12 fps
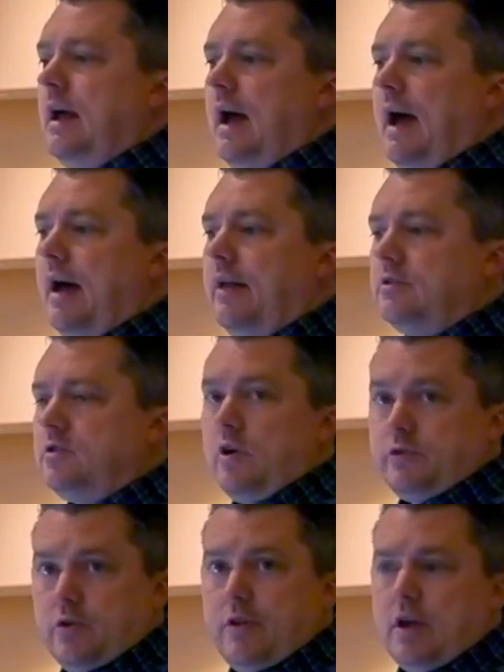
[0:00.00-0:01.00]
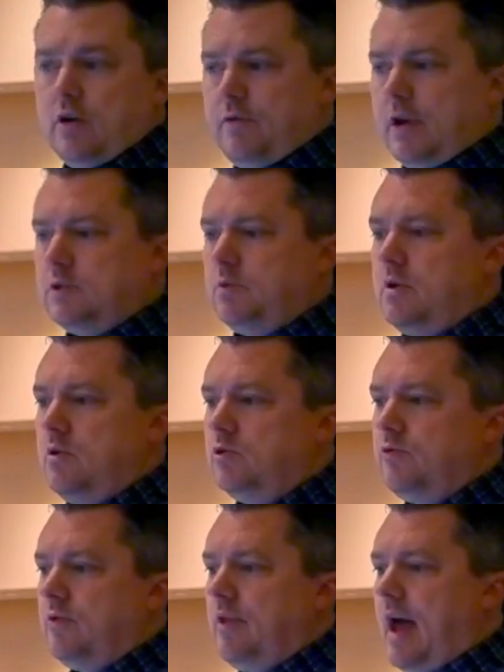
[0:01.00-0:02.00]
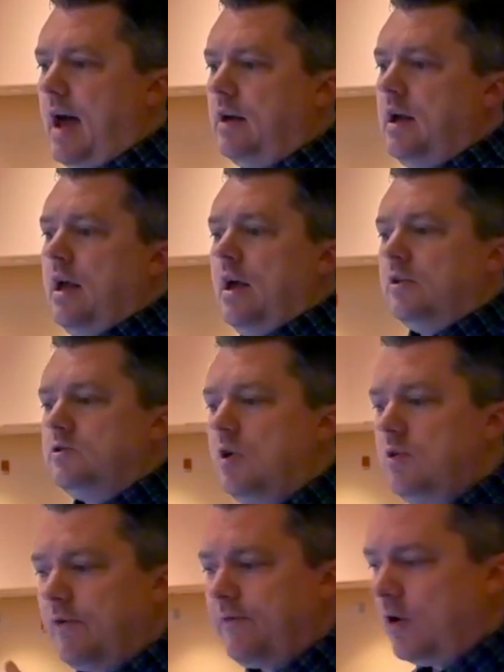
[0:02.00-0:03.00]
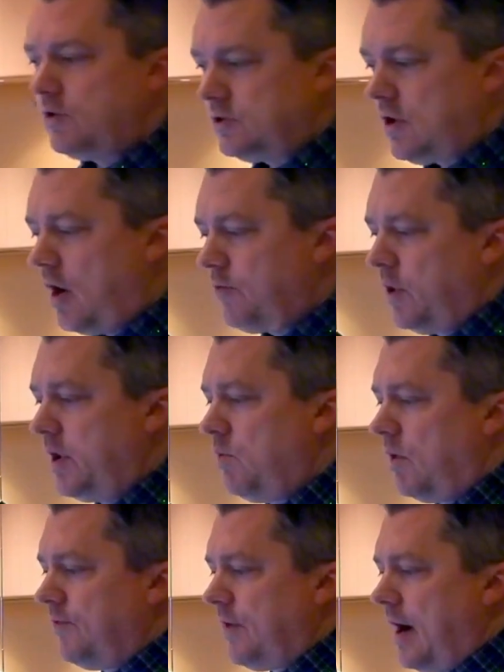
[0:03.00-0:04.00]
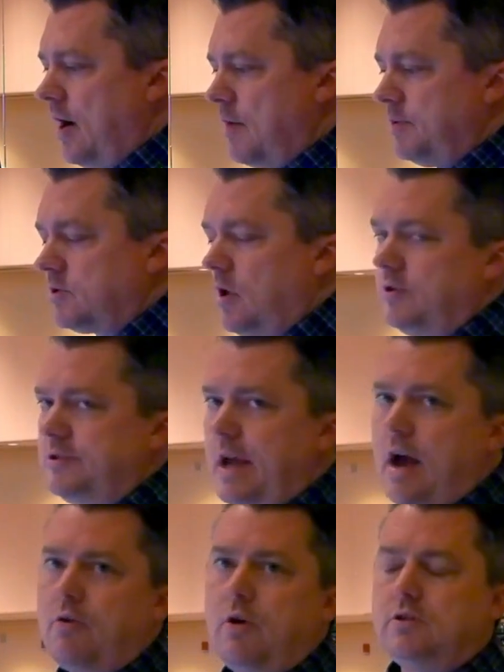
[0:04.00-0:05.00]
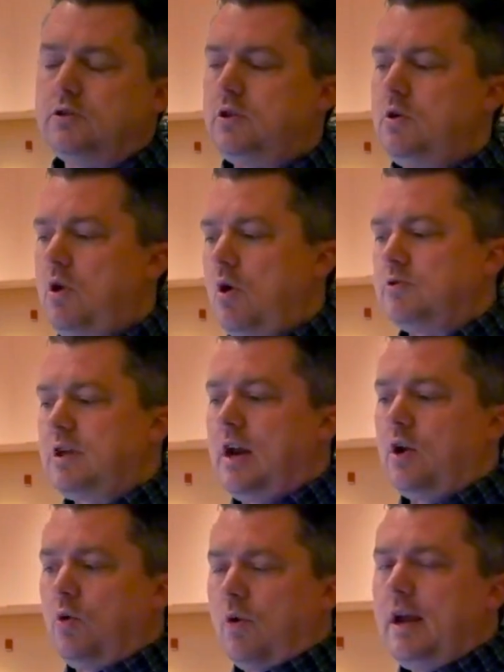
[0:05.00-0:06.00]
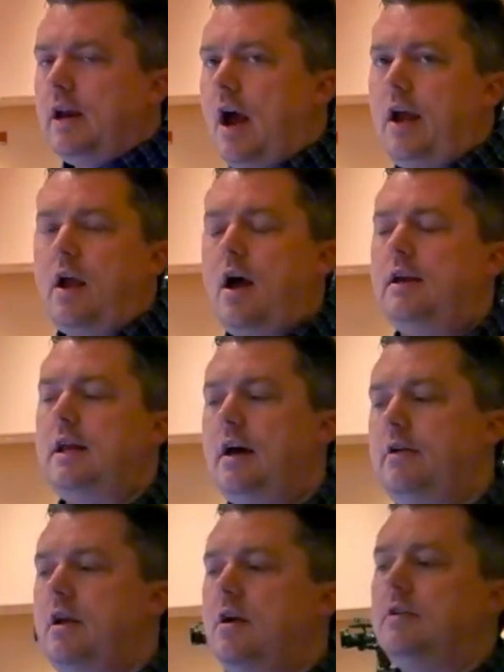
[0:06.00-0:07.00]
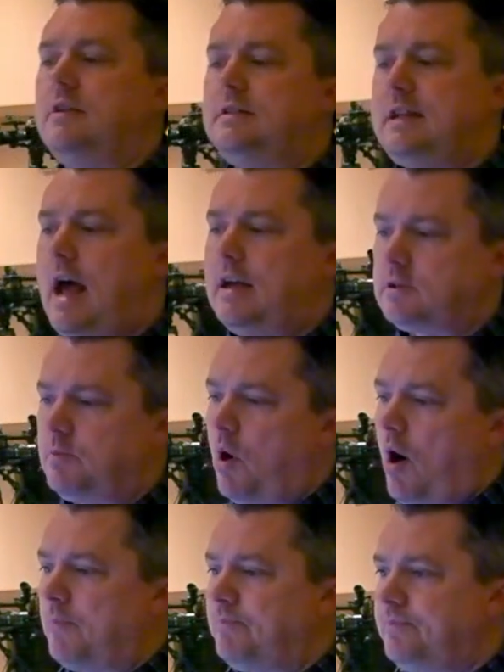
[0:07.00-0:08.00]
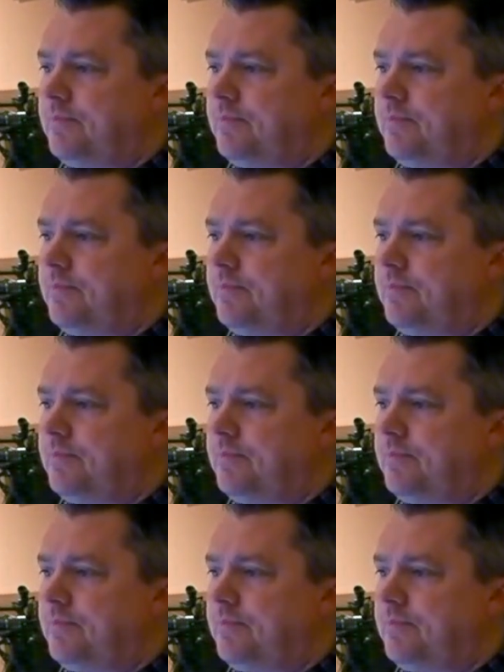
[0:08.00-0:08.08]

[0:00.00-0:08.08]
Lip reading: It's also the interface we use for that. So the first software you want to fire up is called SoundGrid Studio. It's got a green icon down here in the taskbar.